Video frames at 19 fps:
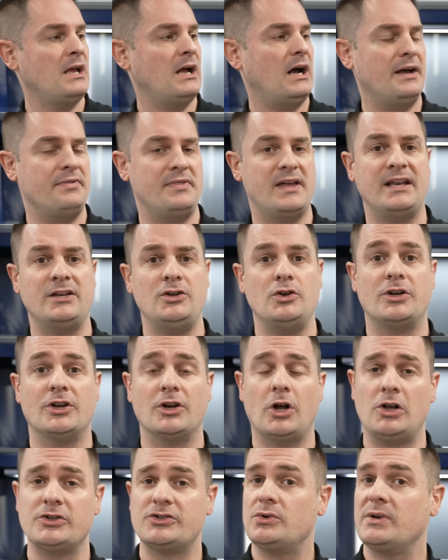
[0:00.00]
And then you can
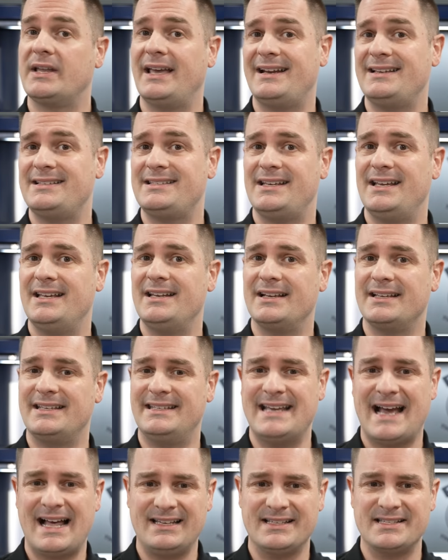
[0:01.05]
also get it in a
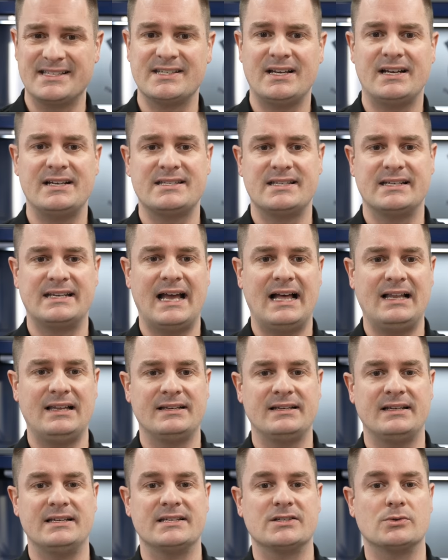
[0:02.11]
gallon size. The
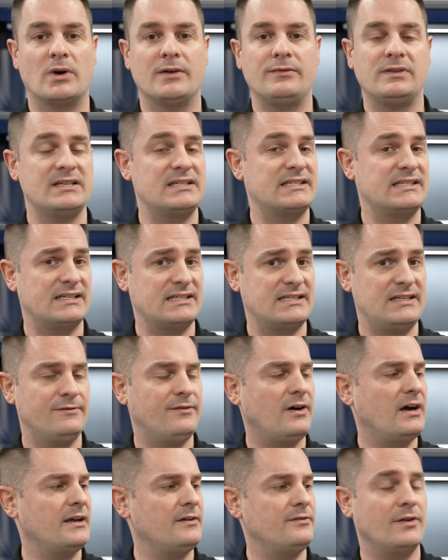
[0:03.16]
gallon is roughly
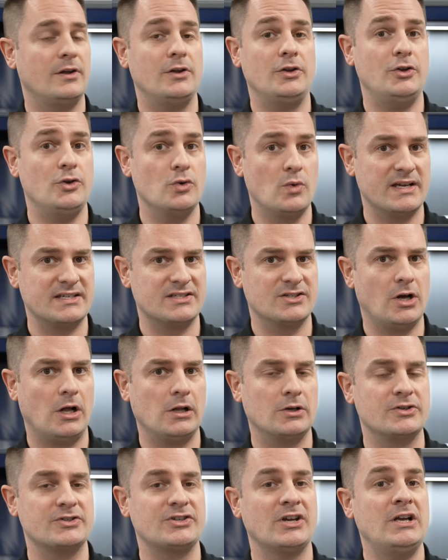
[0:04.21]

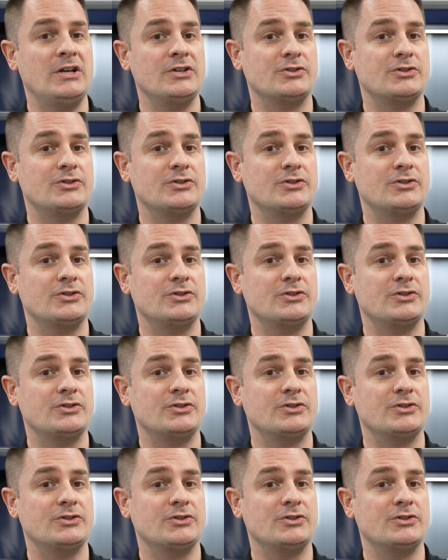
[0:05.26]
$65.